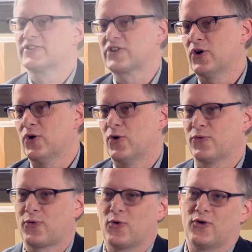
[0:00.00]
So
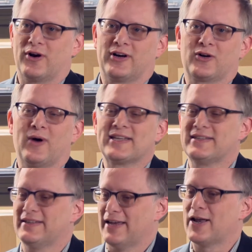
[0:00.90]
for quite
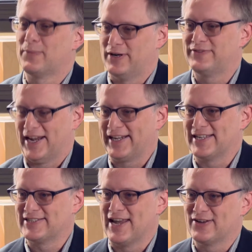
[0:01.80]
a number of
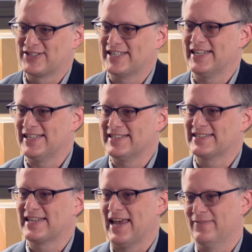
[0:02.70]
decades now,
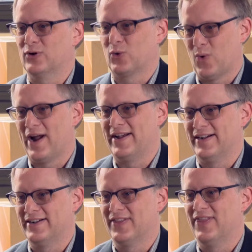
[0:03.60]
cities have
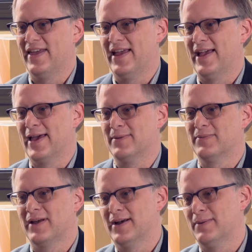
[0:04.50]
required that
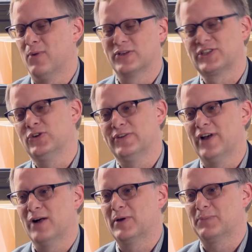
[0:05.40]
most new
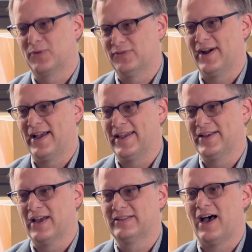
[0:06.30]
development
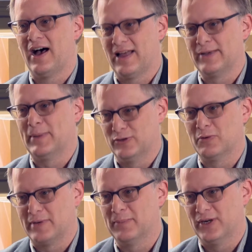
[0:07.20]
provide a
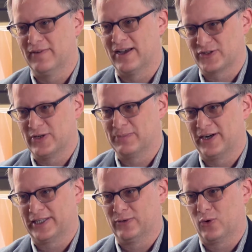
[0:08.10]
minimum number of off-street
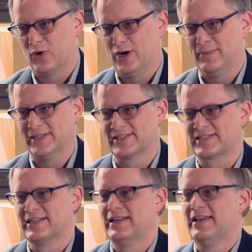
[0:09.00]
parking
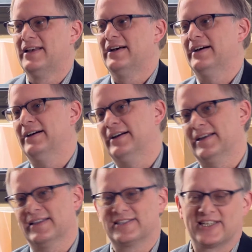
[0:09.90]
requirements.
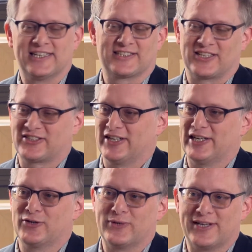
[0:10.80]
Cities are
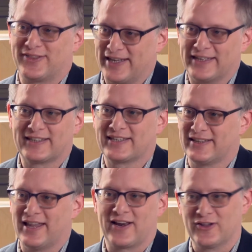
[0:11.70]
starting to rethink
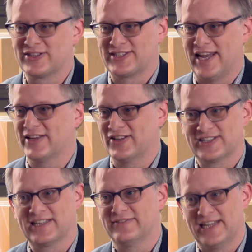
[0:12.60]
a lot of those standards
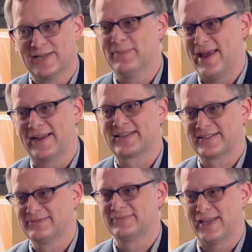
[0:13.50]
that have dated back
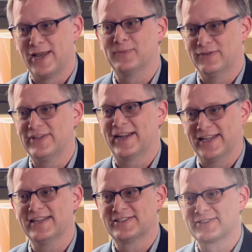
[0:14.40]
a number of
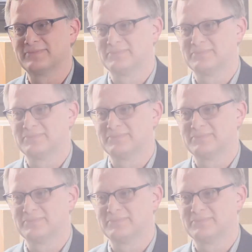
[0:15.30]
decades.